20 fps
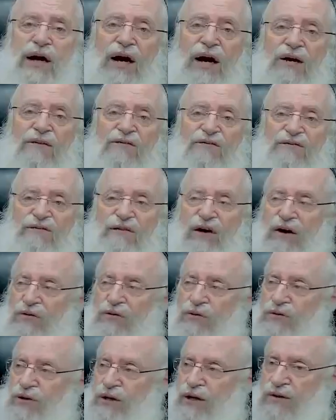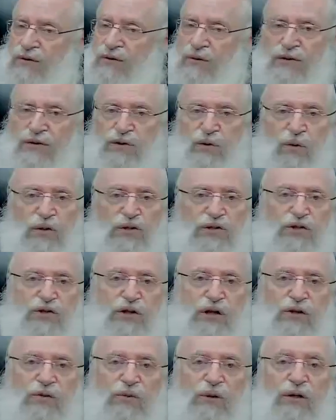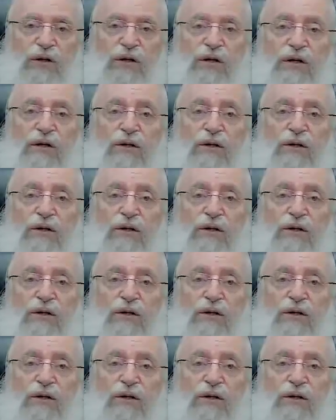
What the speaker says: and father together with all his children.